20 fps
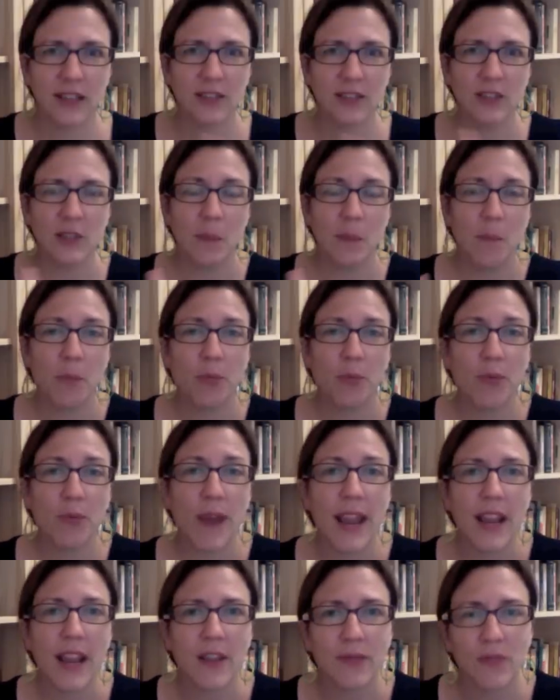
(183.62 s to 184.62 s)
the
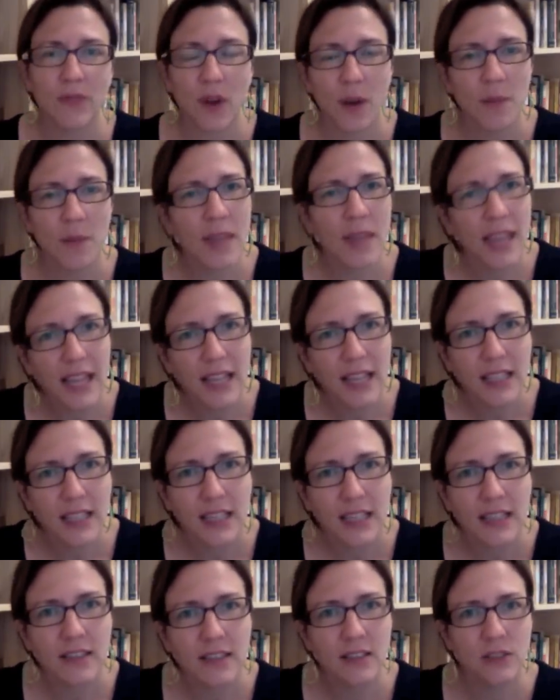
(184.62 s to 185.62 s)
break from
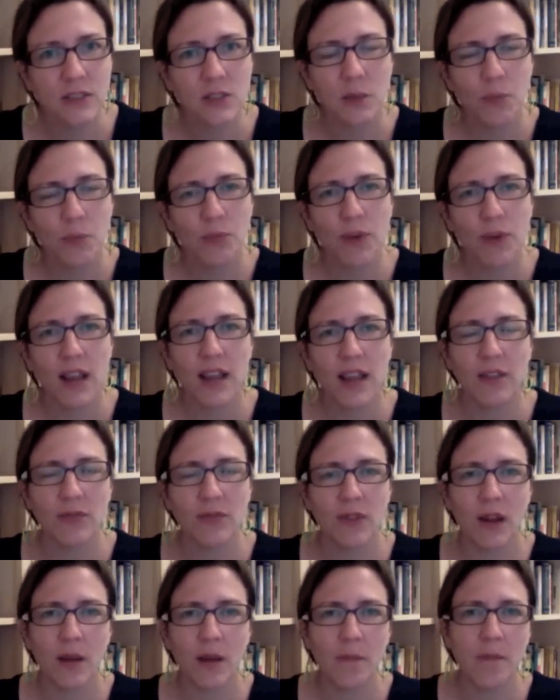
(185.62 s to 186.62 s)
England, there's the break
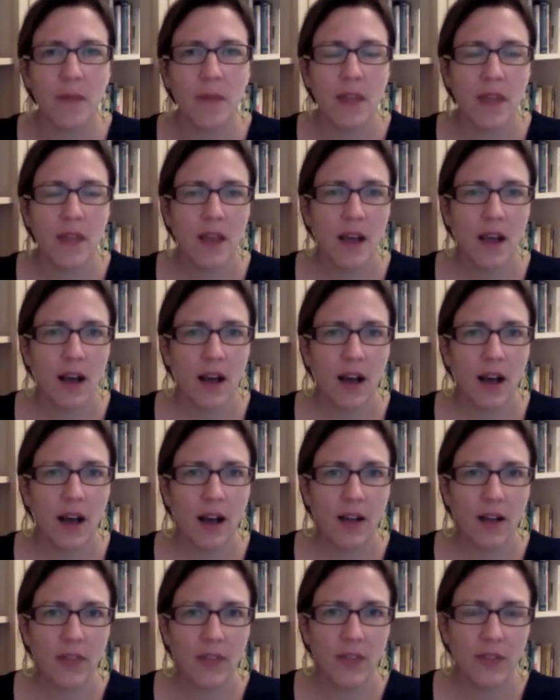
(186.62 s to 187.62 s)
from
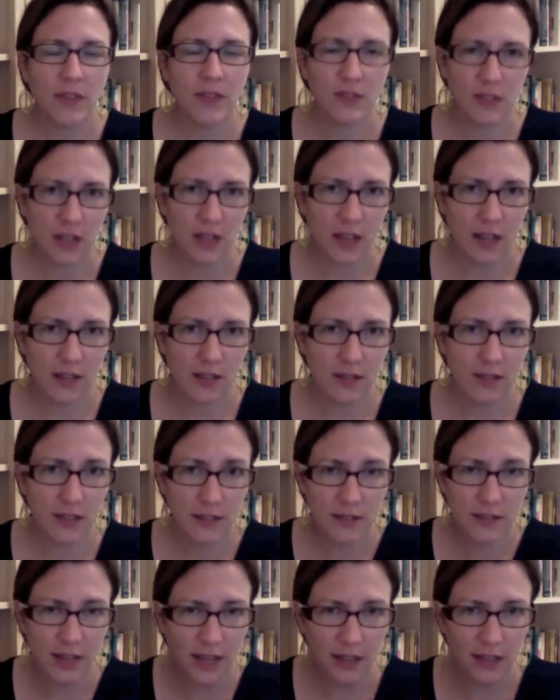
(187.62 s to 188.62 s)
the
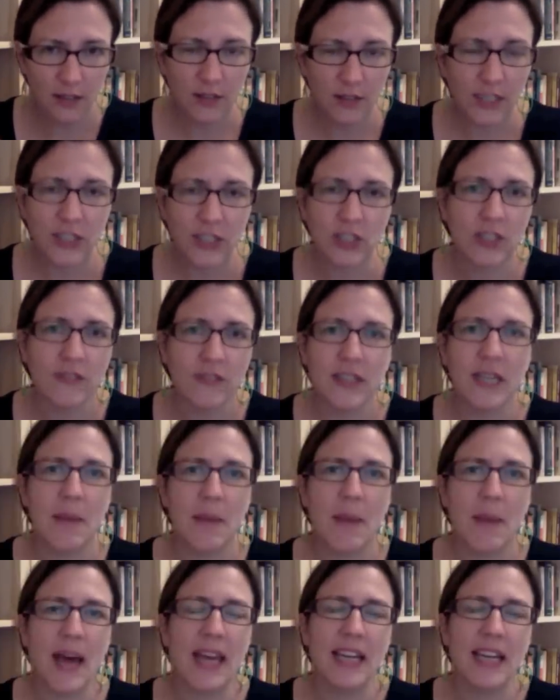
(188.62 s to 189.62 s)
Declaration of
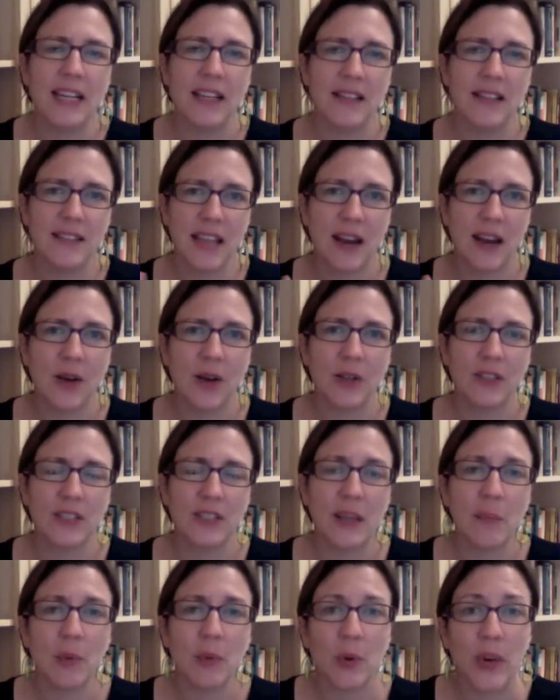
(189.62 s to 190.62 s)
Independence, our
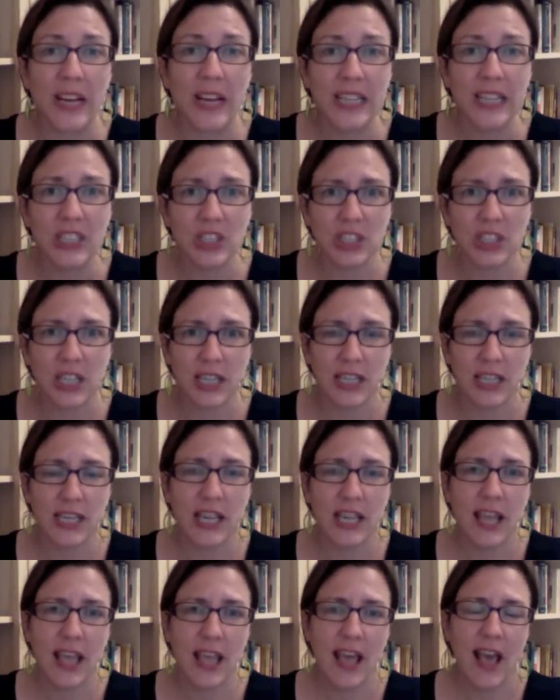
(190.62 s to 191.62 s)
separation,
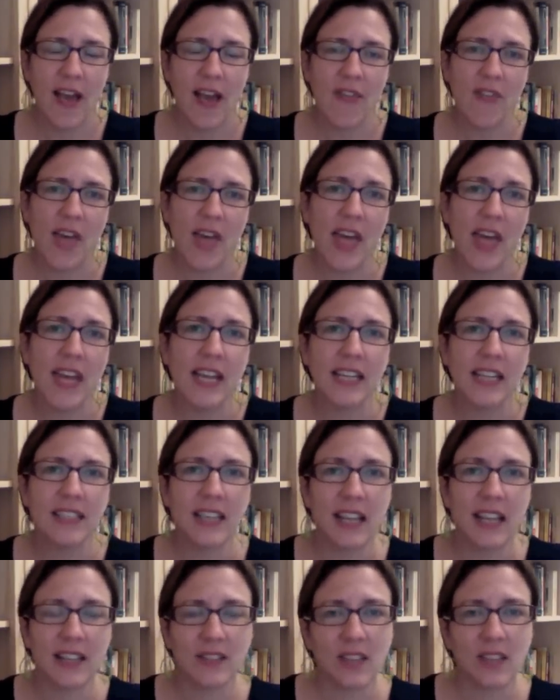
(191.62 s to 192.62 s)
and then it
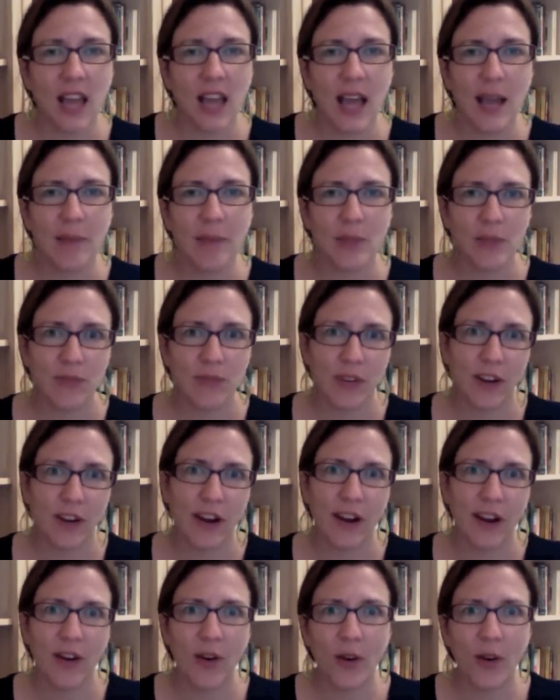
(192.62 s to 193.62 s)
takes time to figure
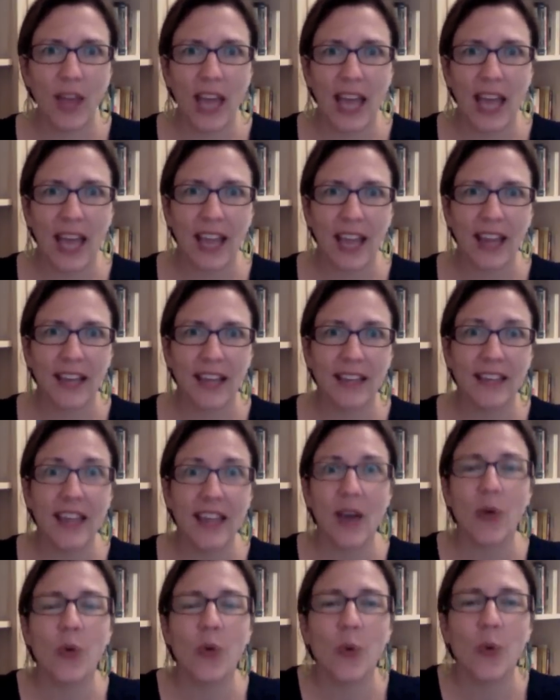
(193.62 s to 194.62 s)
out, okay,
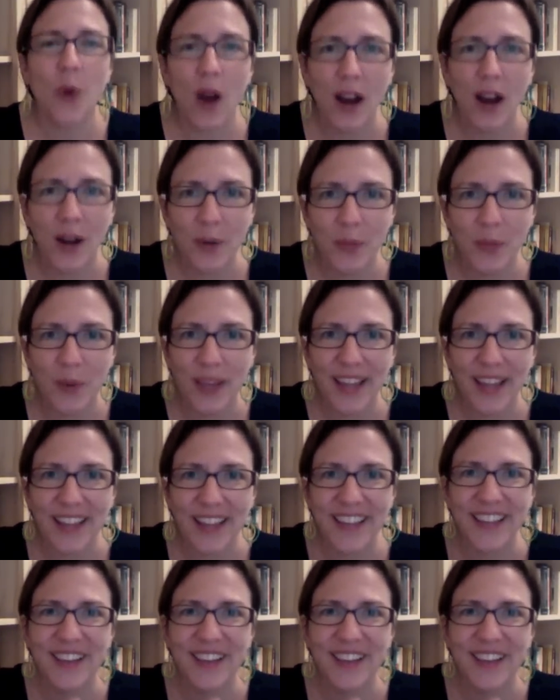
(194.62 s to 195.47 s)
now who are we?